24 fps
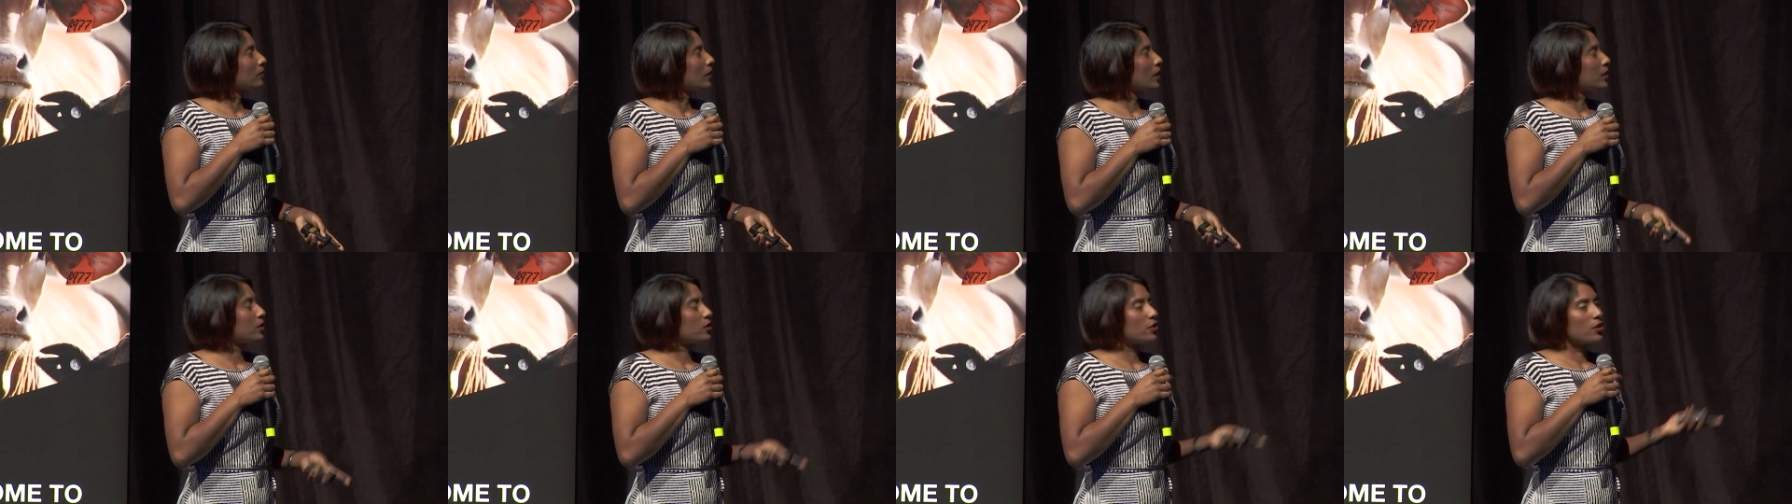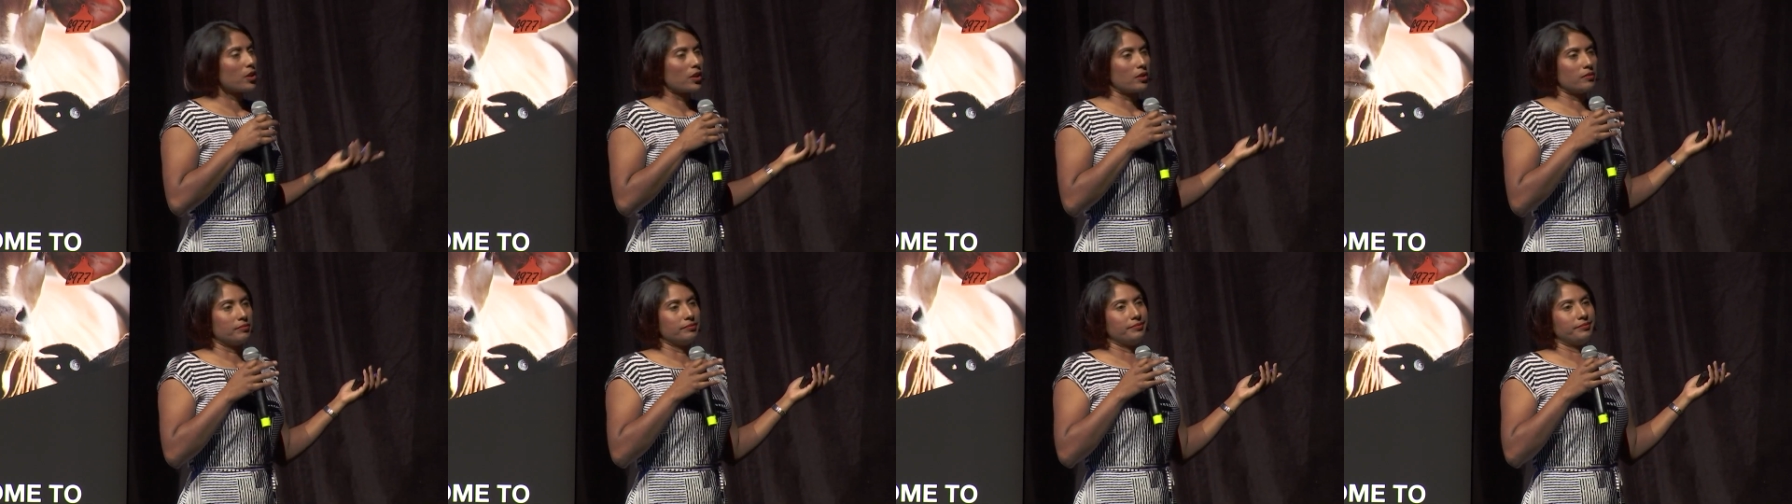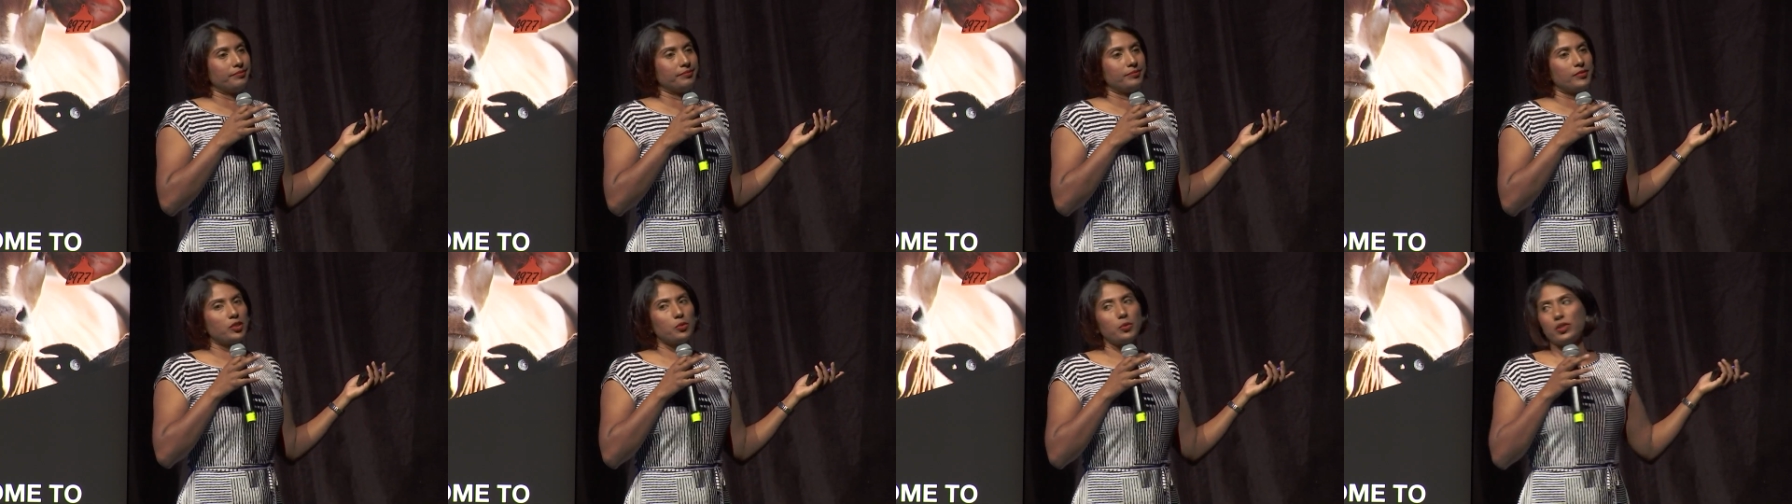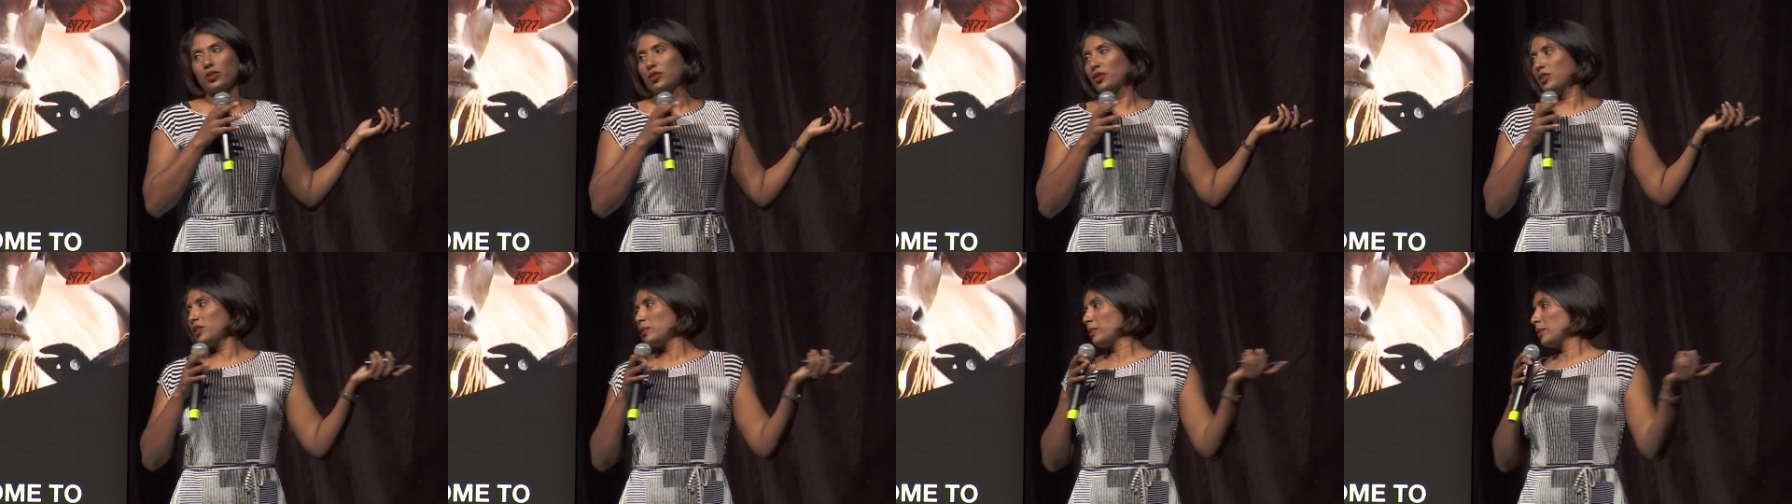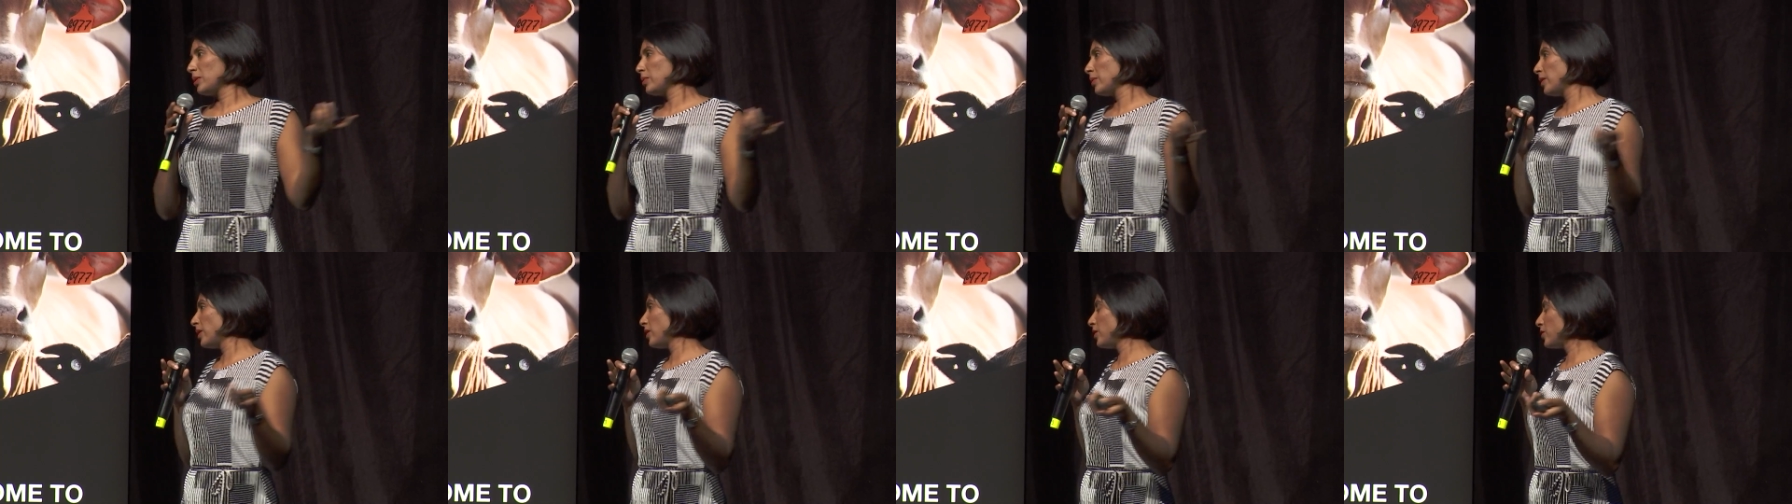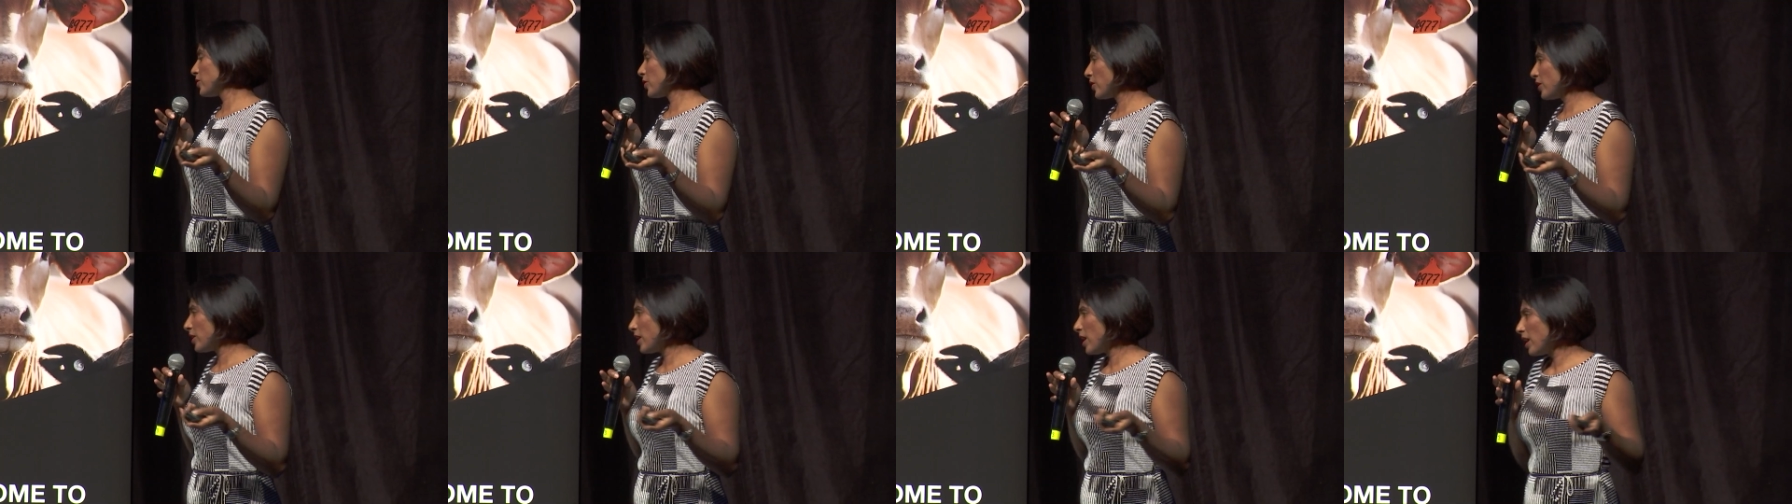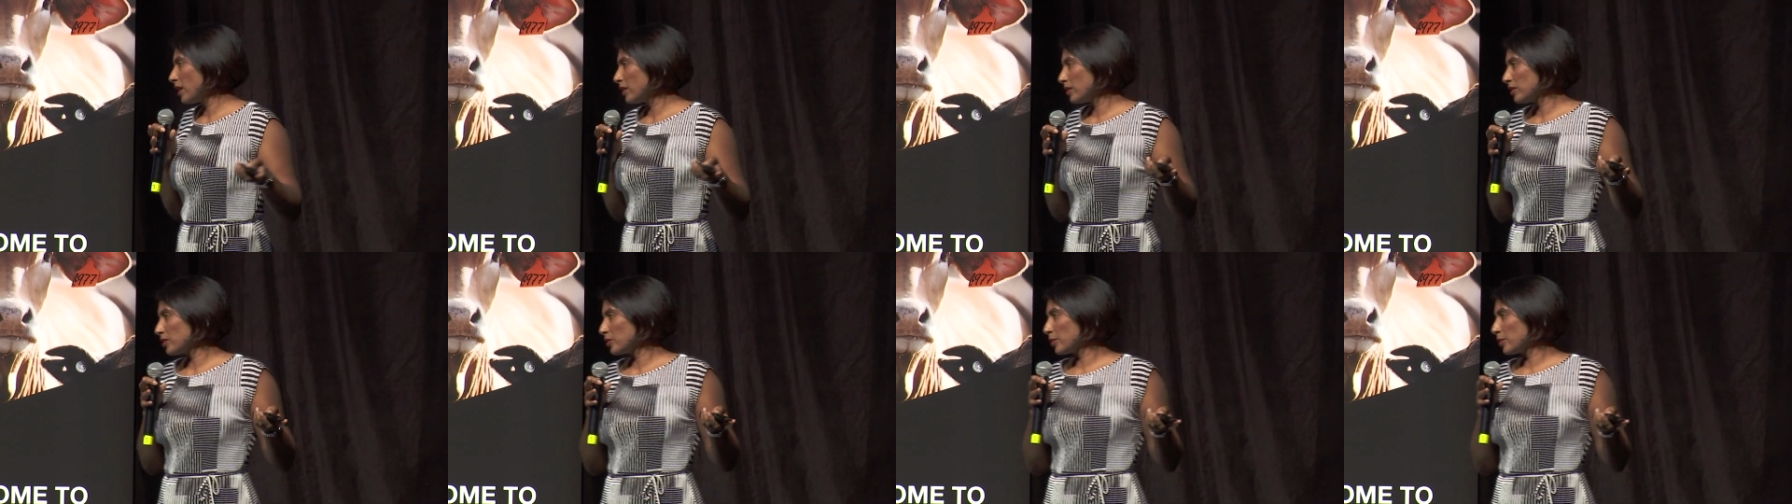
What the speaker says: So do we choose between a donut?